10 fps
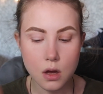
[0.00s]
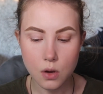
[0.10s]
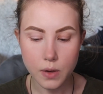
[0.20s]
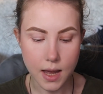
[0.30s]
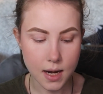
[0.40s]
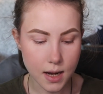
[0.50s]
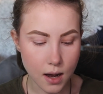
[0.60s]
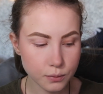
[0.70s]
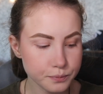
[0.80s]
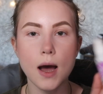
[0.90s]
Okay, and
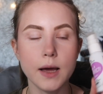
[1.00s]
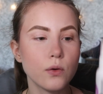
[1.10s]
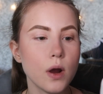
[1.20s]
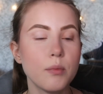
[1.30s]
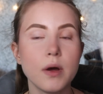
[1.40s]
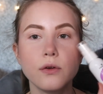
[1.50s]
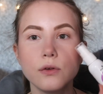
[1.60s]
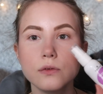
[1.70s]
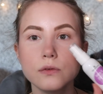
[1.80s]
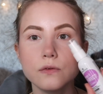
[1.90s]
now I grab my
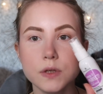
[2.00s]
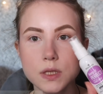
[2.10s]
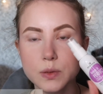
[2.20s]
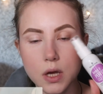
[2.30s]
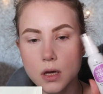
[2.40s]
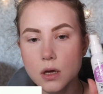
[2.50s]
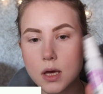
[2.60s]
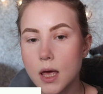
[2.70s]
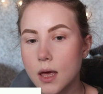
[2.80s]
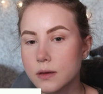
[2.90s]
Fix and Spray
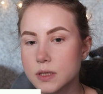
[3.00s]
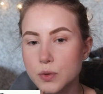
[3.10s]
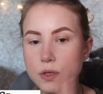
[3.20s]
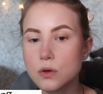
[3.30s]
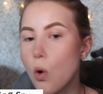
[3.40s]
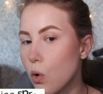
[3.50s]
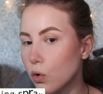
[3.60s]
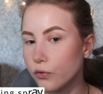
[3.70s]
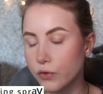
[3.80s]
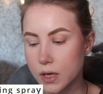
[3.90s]
and spritz the whole
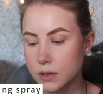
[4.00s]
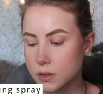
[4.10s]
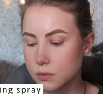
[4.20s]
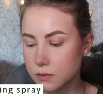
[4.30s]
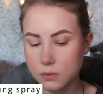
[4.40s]
face,